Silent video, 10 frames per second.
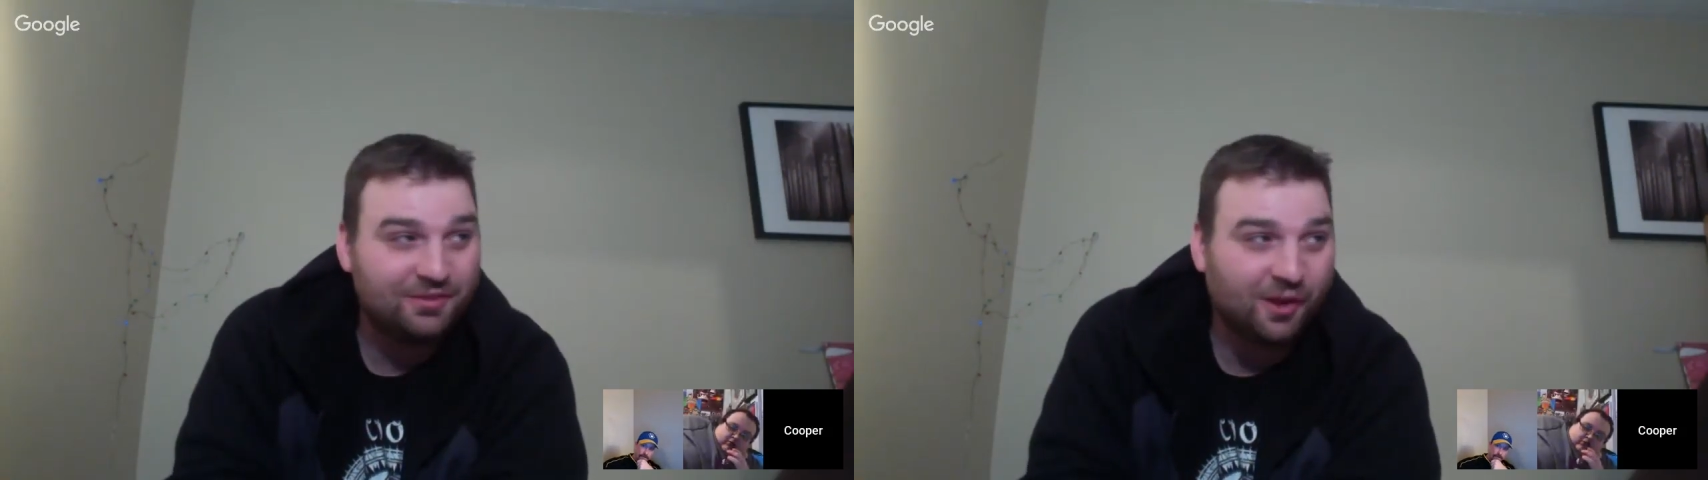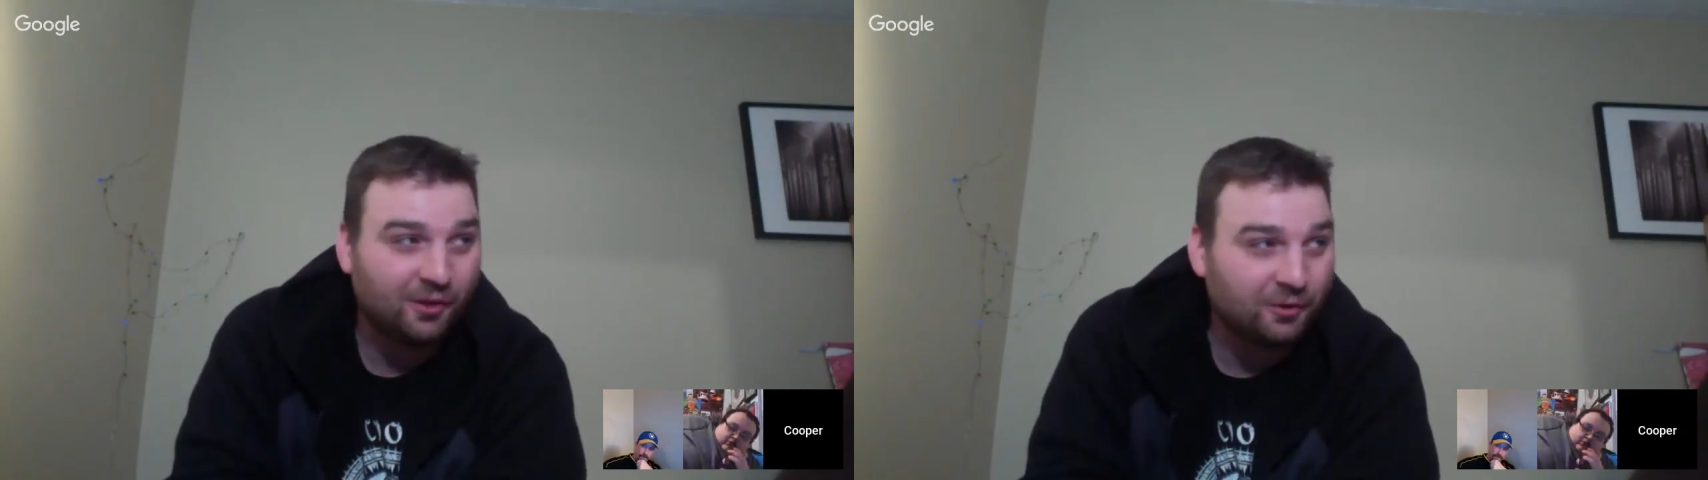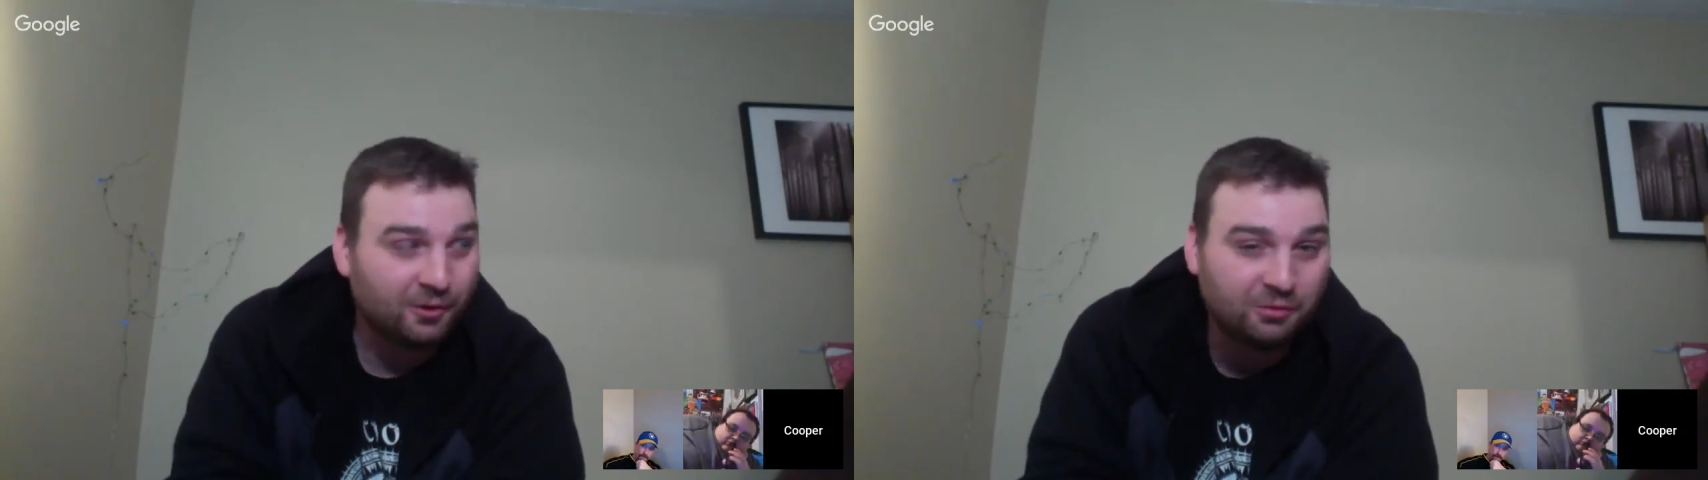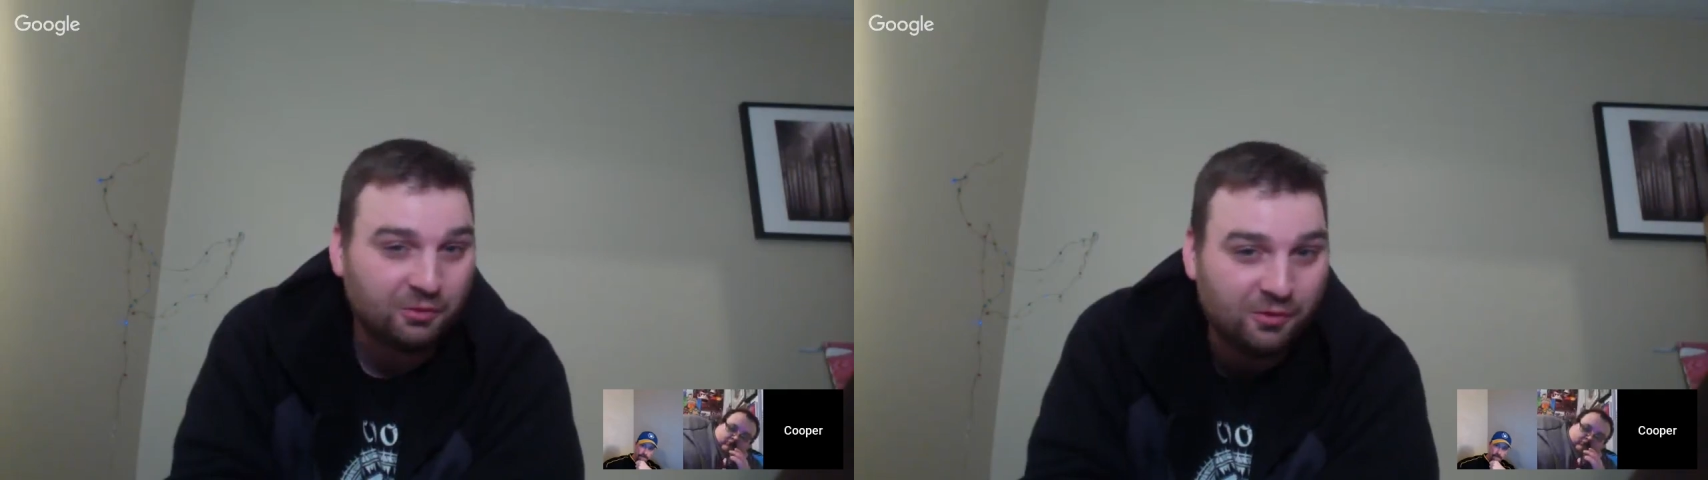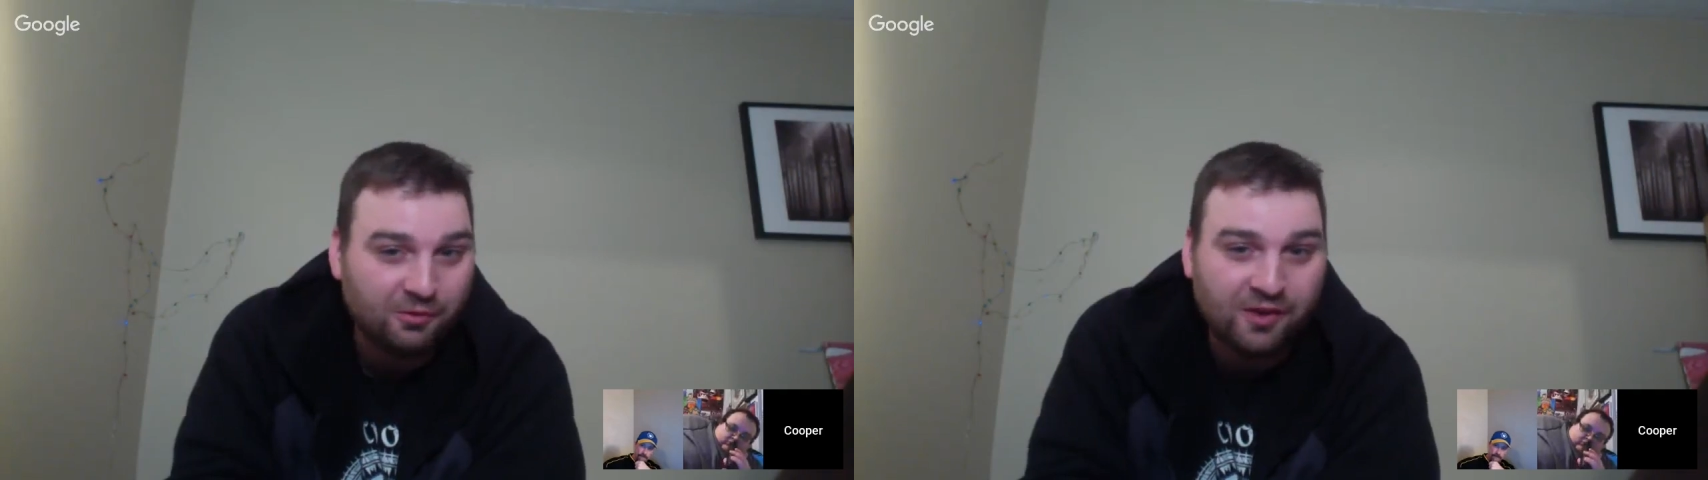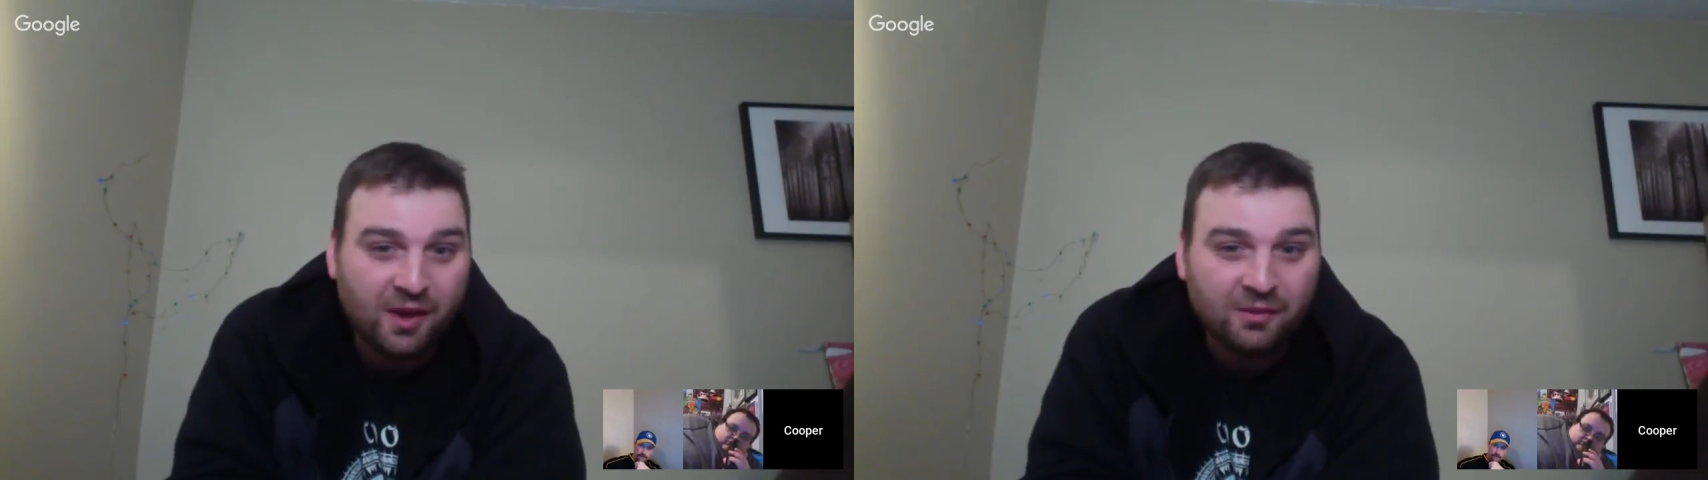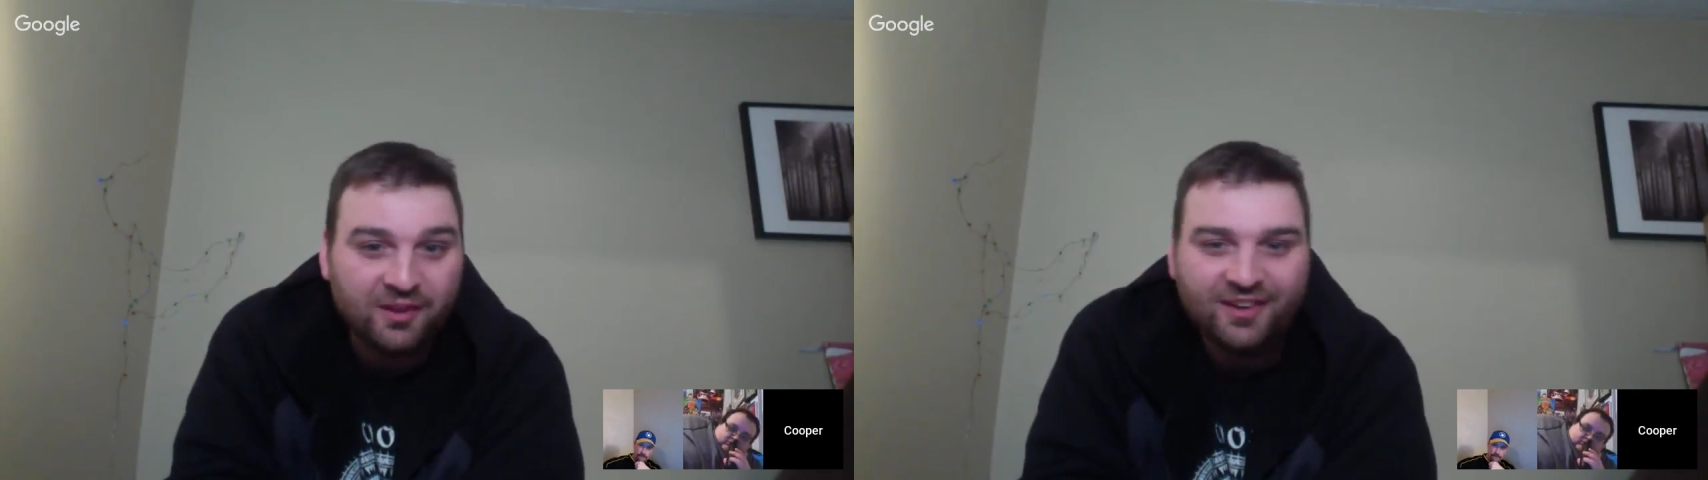selling Christmas with the family.